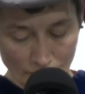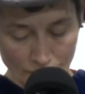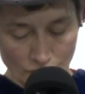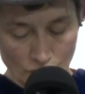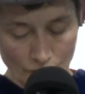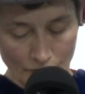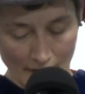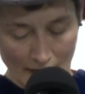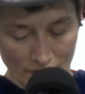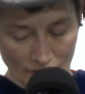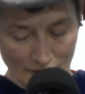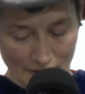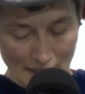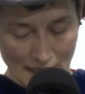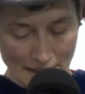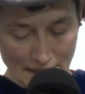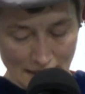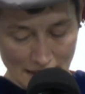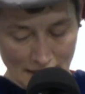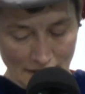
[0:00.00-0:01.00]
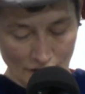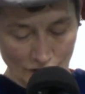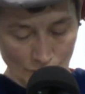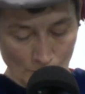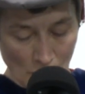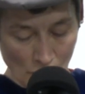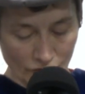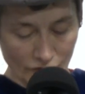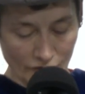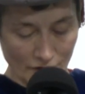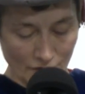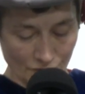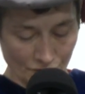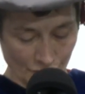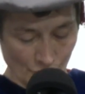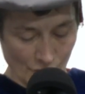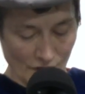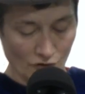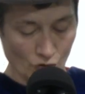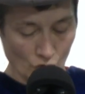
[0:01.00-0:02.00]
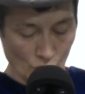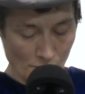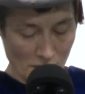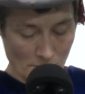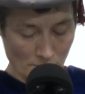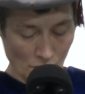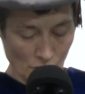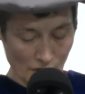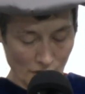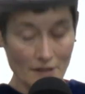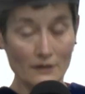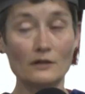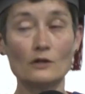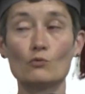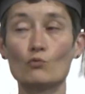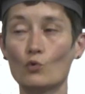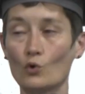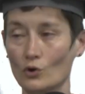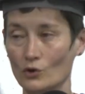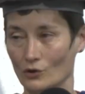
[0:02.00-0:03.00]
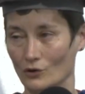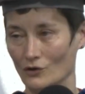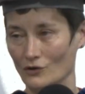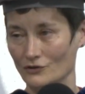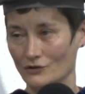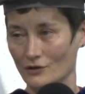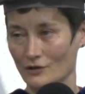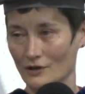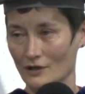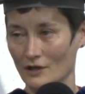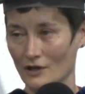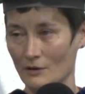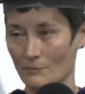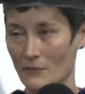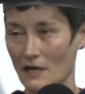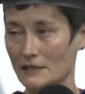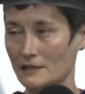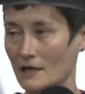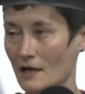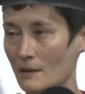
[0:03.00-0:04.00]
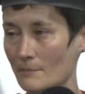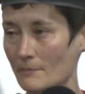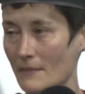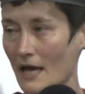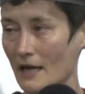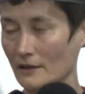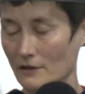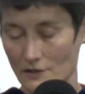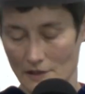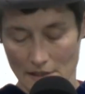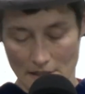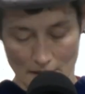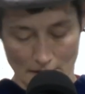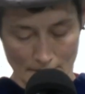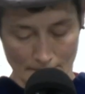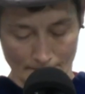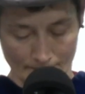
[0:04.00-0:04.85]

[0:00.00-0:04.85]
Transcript: 2019's most influential people in the world by Time Magazine.